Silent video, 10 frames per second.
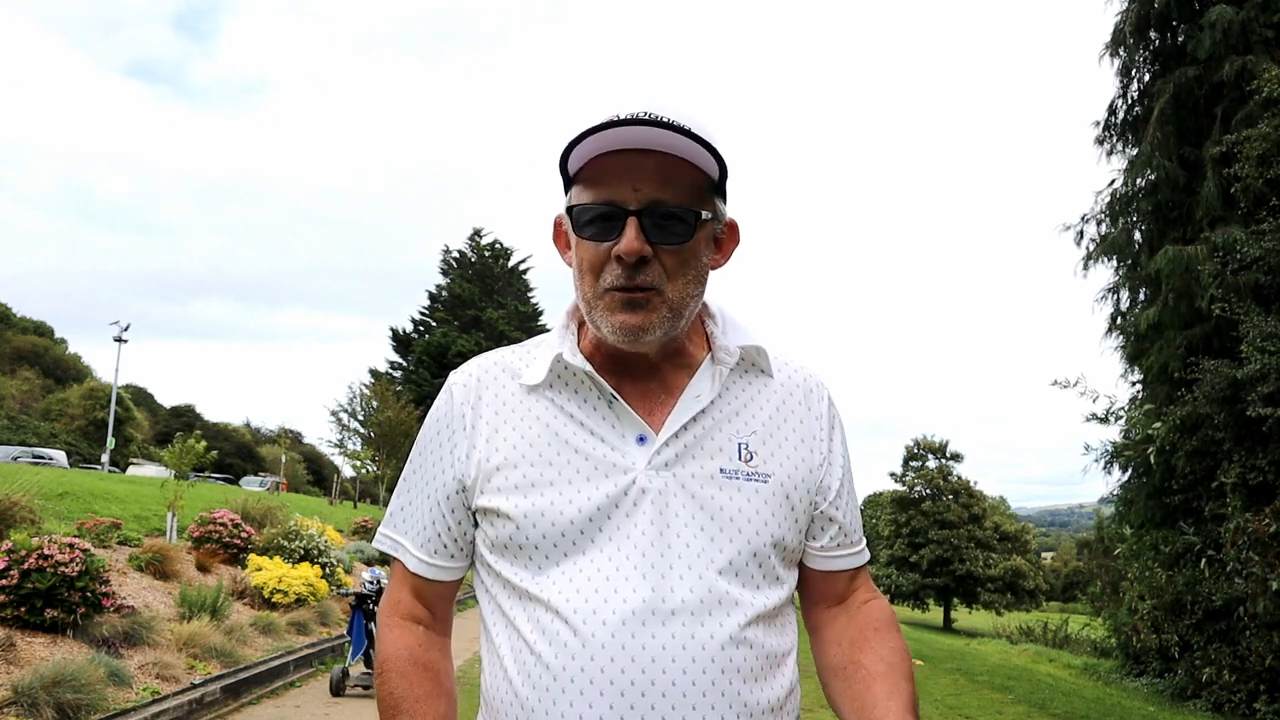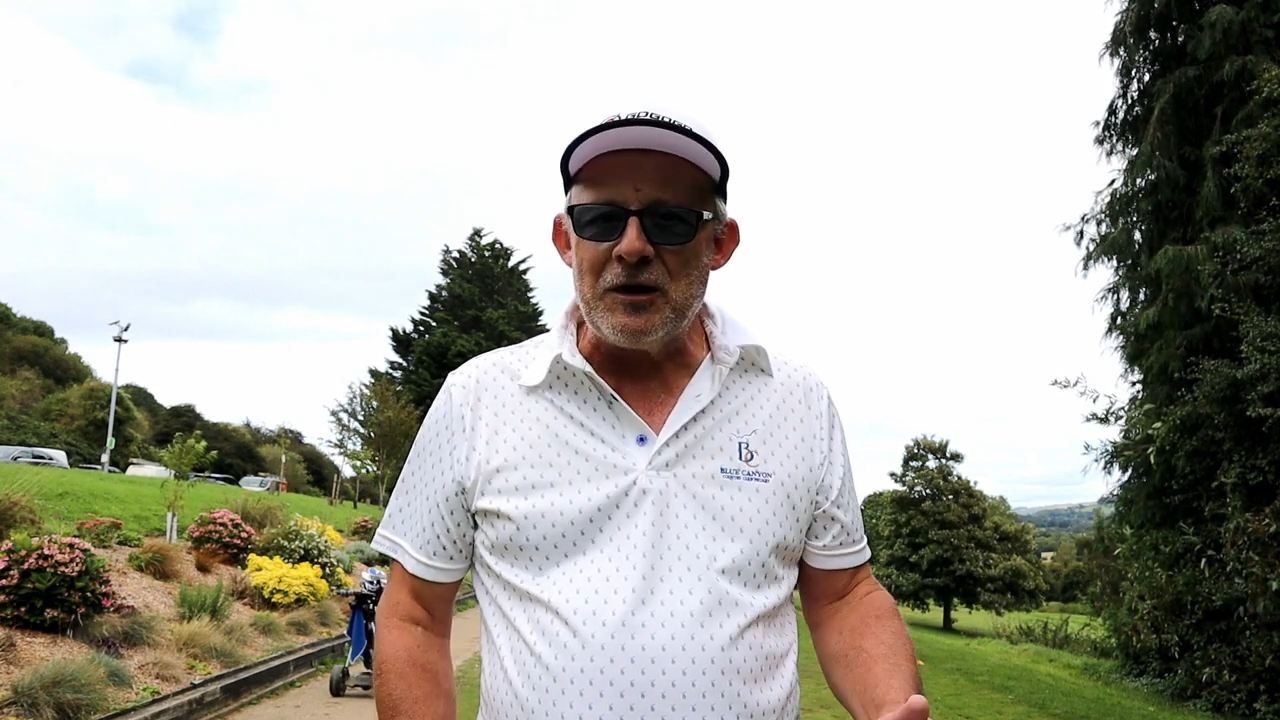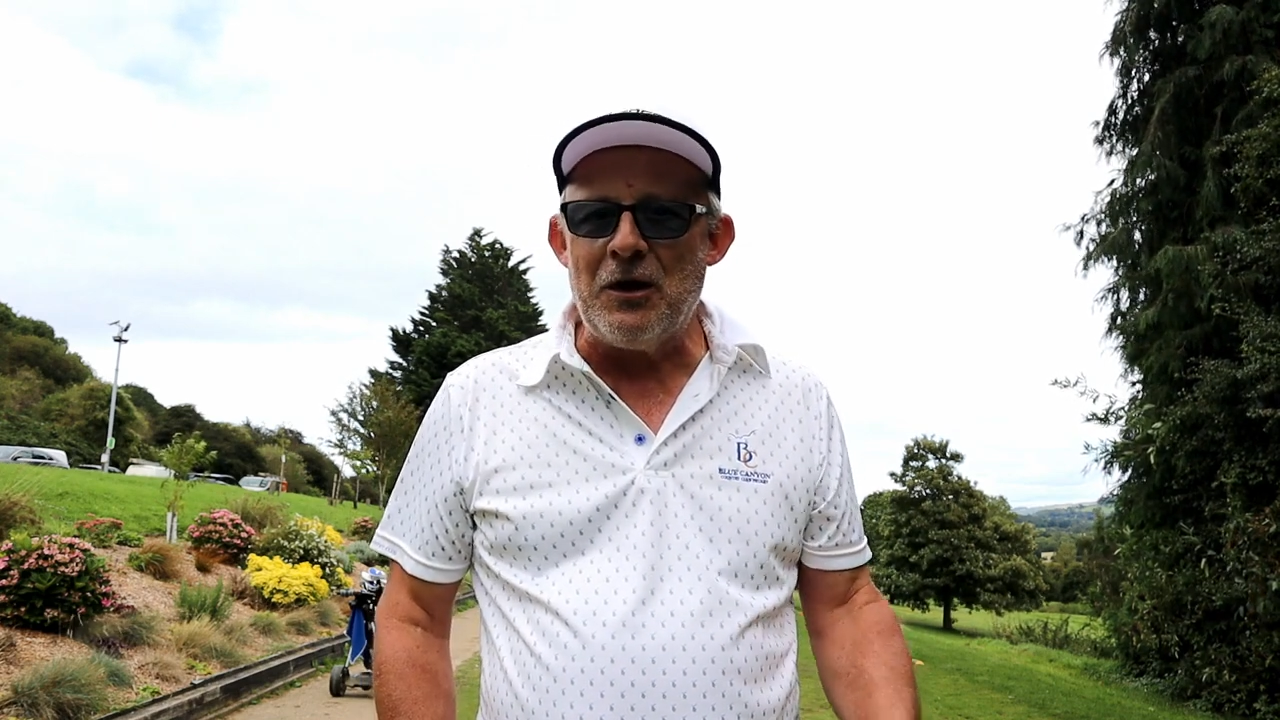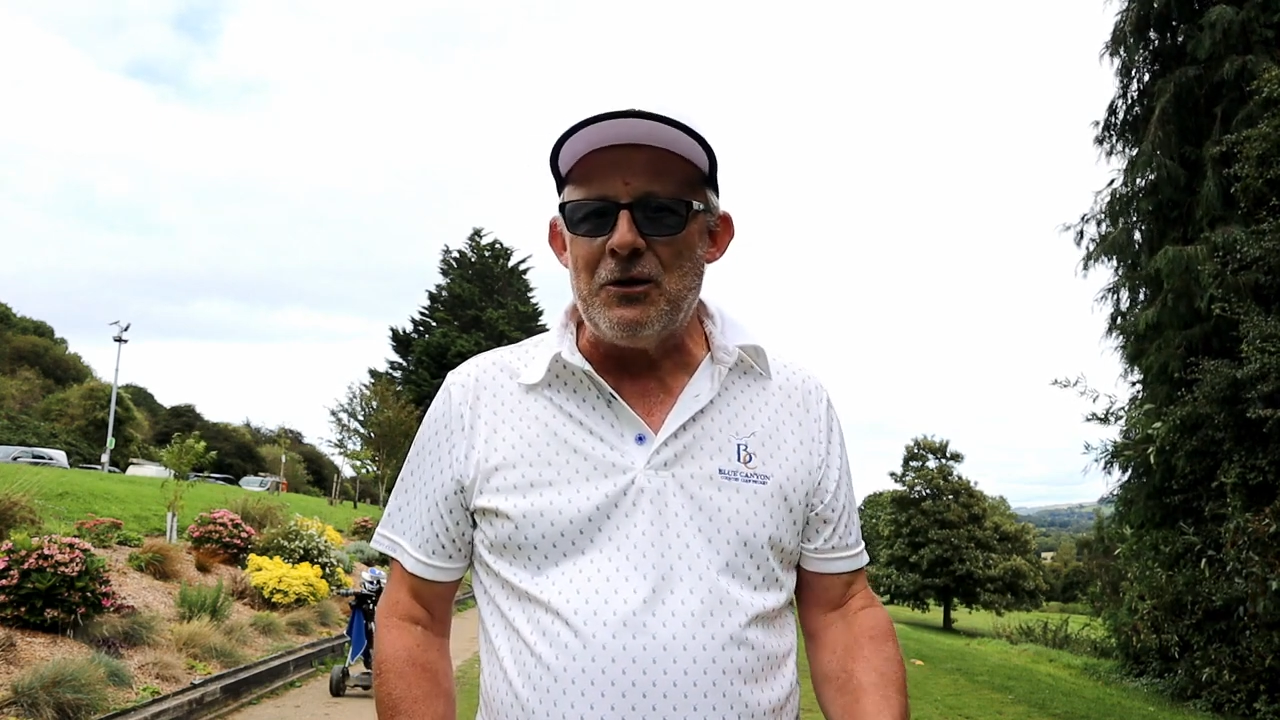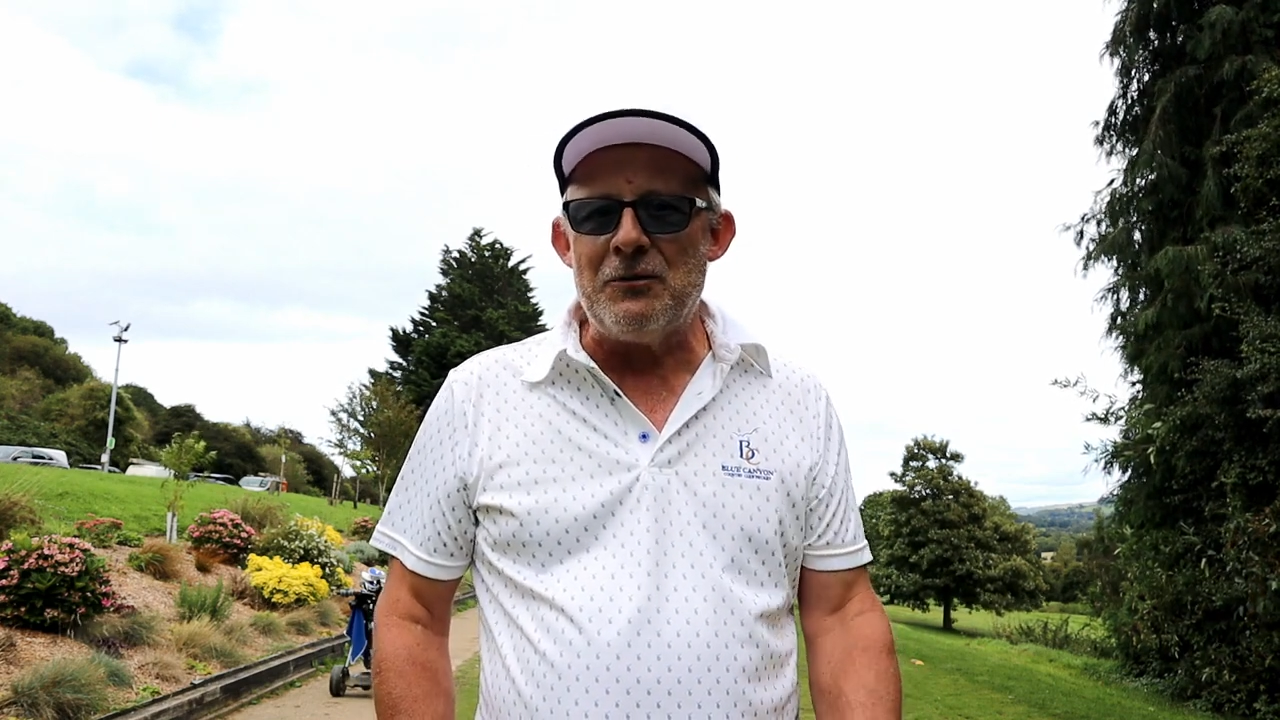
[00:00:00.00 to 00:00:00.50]

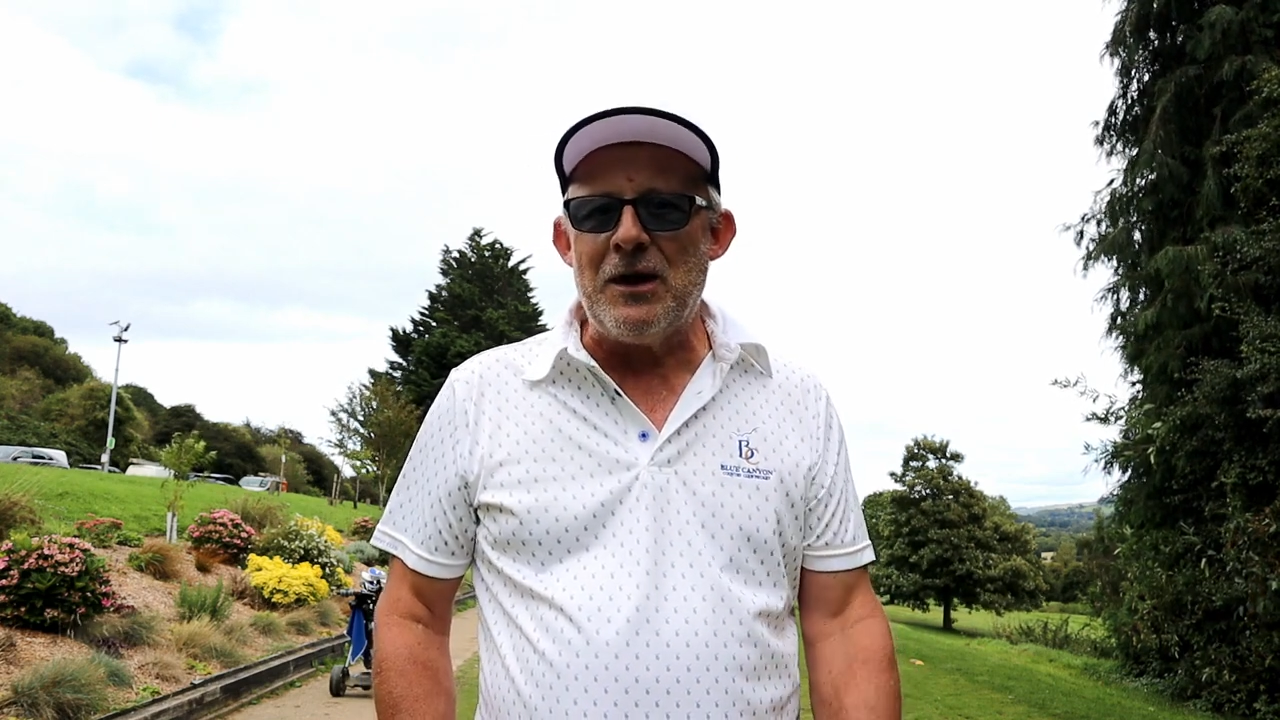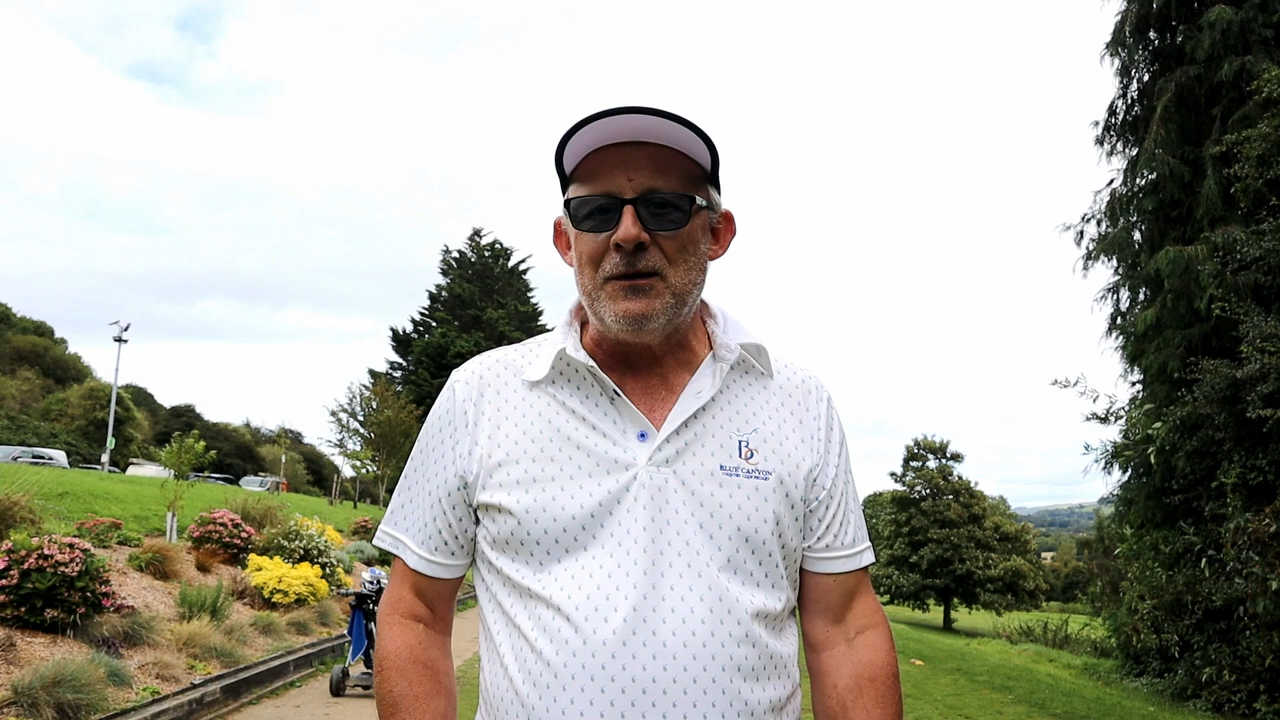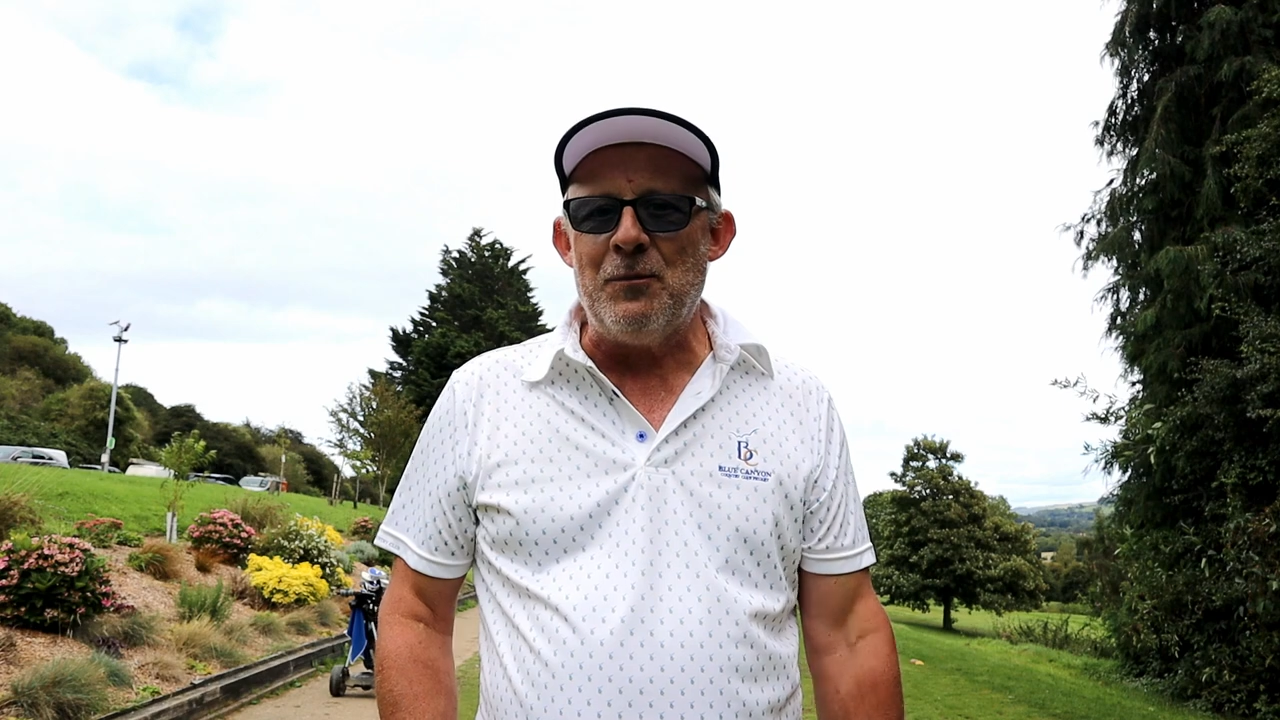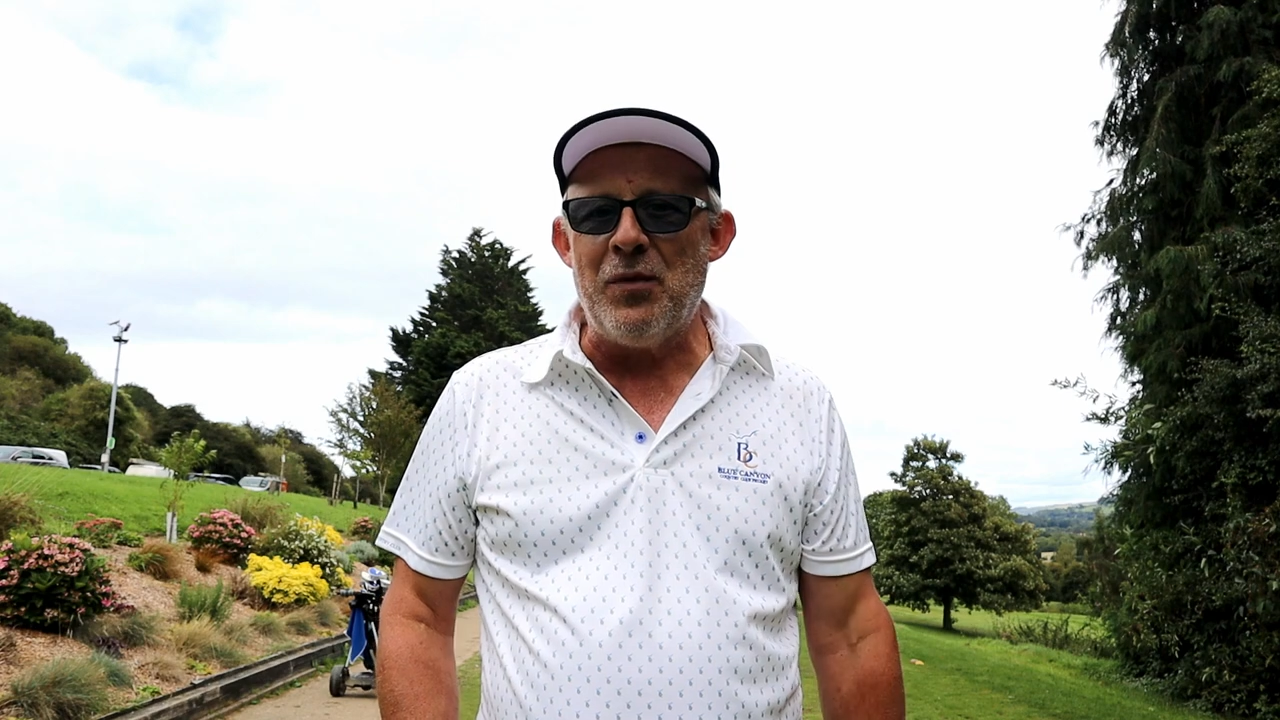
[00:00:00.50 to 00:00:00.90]
We're going round